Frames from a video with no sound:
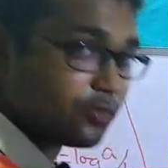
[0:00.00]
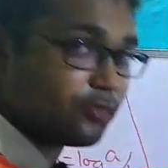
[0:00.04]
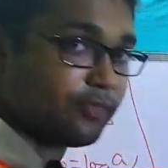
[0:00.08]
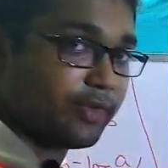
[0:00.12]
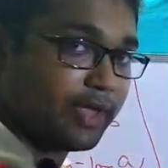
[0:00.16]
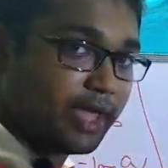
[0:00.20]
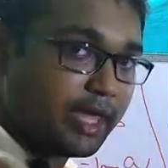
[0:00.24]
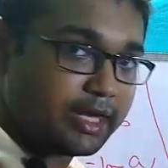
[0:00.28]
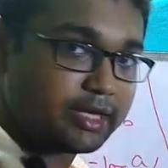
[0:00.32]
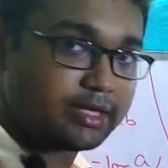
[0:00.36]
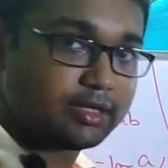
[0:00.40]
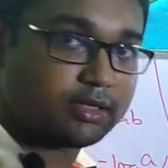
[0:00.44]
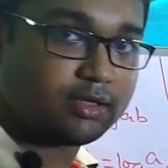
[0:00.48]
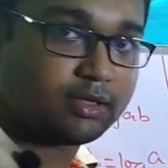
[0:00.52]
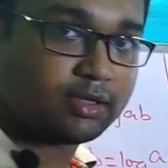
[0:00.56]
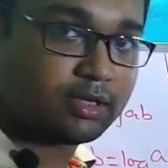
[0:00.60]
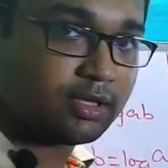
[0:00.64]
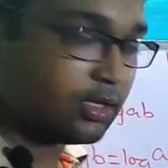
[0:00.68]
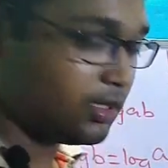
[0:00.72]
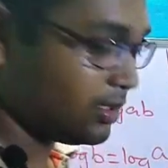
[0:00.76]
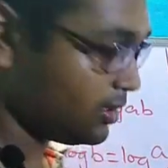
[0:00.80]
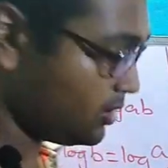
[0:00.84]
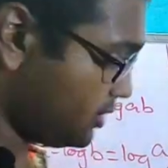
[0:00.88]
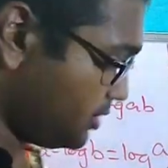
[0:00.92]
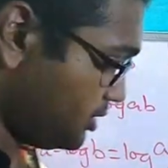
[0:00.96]
n
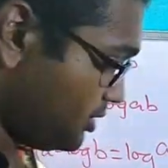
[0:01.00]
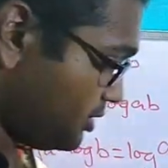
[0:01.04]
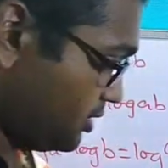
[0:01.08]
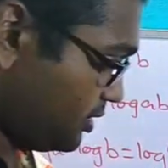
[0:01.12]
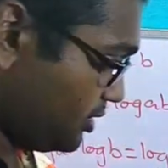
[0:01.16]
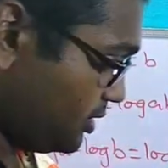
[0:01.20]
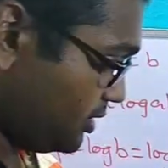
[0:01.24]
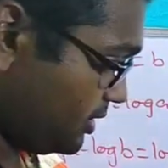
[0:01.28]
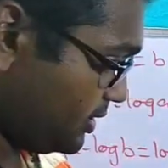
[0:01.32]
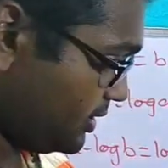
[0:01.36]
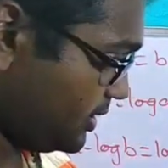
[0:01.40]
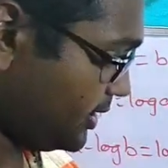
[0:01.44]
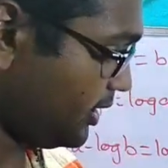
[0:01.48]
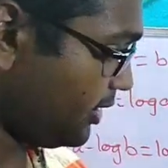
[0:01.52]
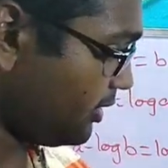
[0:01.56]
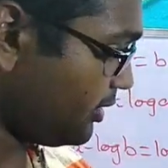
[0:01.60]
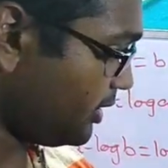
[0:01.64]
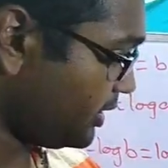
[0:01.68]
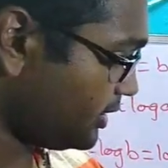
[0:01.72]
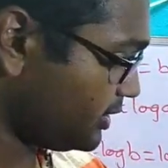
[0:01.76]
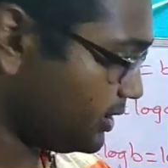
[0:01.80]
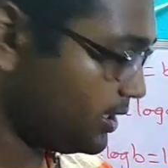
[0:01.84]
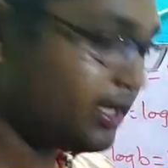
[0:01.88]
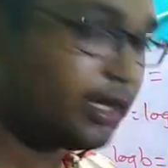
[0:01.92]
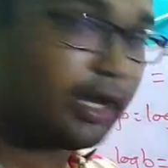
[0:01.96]
here and
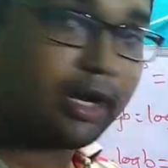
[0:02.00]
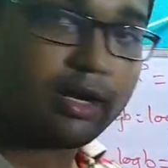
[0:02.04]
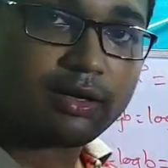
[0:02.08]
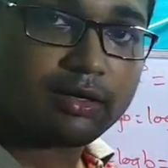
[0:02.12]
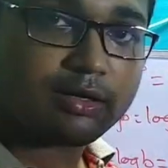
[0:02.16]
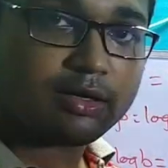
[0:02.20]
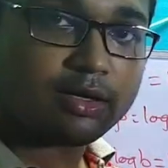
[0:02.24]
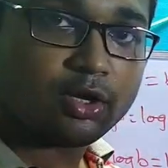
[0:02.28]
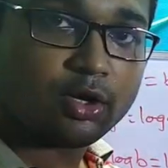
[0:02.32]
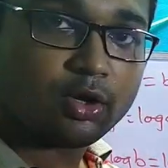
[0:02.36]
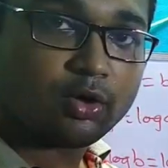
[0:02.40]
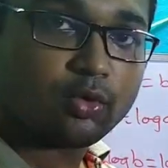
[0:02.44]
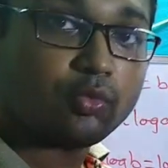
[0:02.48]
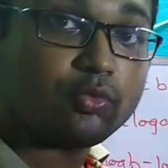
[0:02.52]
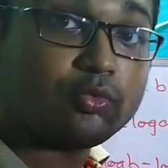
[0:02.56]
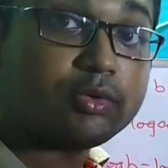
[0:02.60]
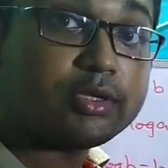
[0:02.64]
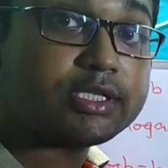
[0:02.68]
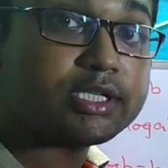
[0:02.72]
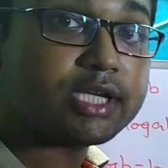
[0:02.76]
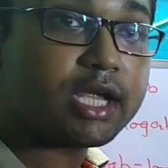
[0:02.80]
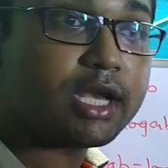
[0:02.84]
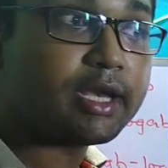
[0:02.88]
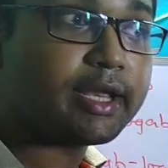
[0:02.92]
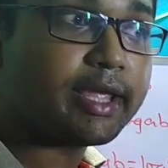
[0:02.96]
here, we
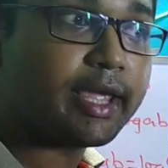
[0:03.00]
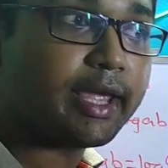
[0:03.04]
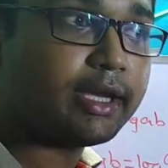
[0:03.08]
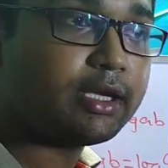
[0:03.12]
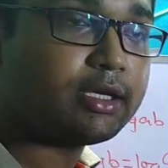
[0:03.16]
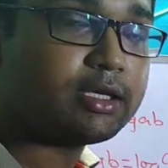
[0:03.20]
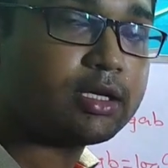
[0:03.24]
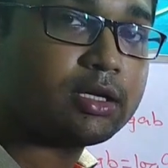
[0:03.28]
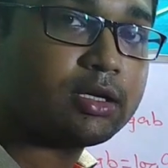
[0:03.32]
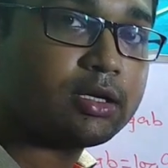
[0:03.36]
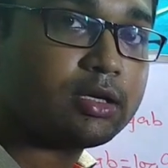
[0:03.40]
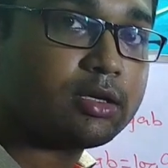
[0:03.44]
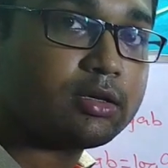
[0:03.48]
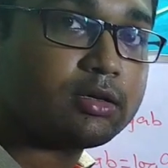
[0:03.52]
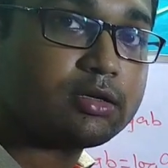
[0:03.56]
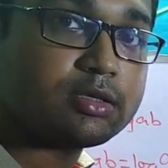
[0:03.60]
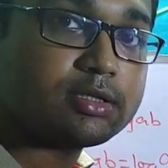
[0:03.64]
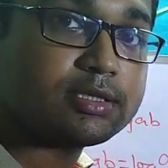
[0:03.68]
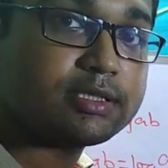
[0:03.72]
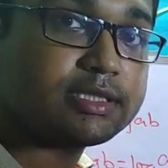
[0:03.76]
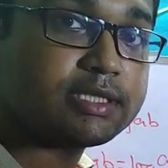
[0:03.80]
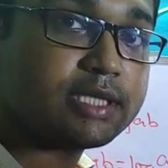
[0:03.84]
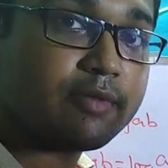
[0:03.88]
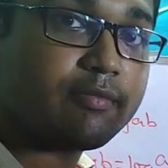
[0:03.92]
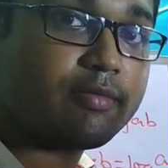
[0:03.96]
shall get
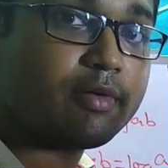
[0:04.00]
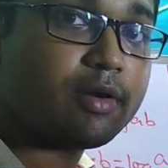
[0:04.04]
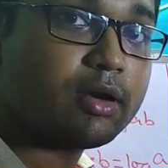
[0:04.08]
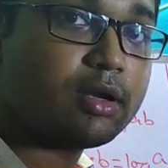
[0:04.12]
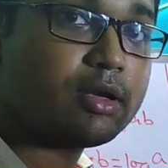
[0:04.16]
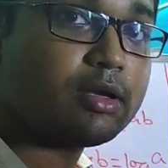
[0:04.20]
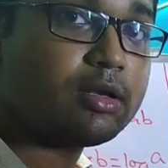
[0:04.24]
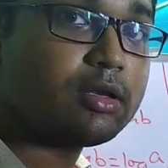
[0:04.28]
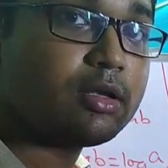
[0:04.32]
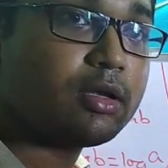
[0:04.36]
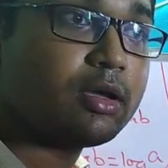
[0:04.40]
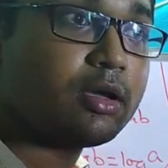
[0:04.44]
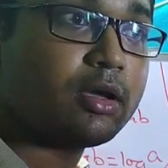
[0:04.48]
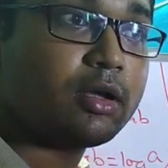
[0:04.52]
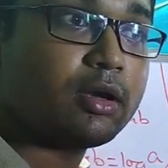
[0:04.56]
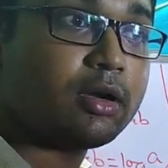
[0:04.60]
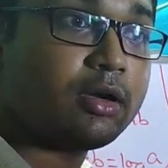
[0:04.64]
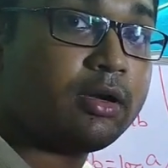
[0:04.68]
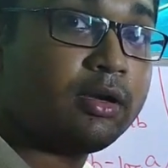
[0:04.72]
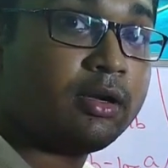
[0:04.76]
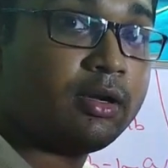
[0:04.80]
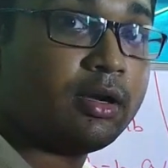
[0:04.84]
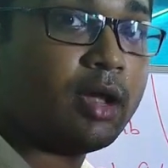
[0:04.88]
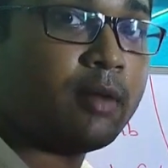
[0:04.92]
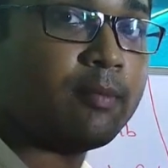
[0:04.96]
several
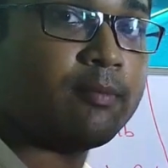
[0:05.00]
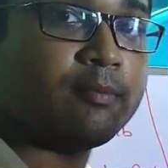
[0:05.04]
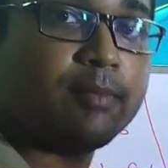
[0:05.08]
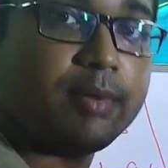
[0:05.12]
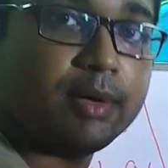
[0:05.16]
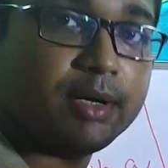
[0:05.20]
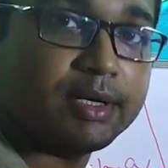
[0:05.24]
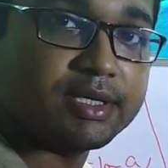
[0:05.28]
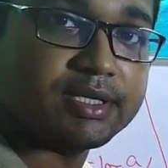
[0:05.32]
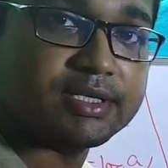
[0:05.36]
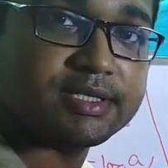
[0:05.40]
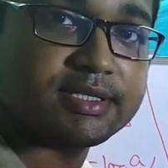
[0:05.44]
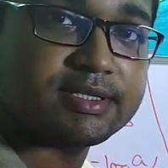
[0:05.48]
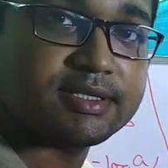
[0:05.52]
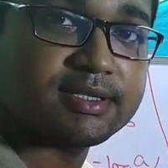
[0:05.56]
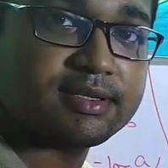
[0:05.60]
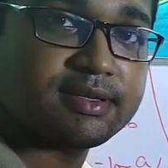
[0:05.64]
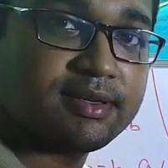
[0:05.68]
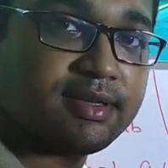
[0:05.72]
numbers.